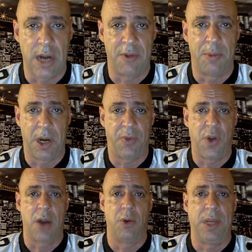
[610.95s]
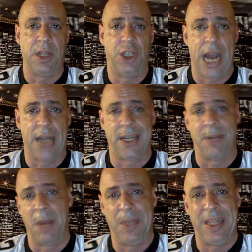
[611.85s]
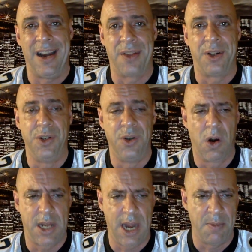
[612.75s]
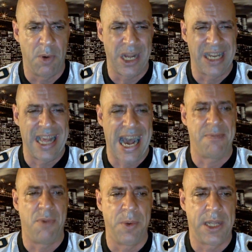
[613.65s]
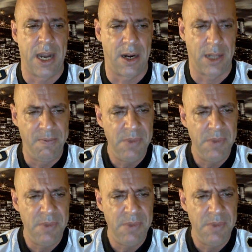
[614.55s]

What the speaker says: And everybody thought it would be the Jets, and it might be the other New York team, but we'll get to that momentarily.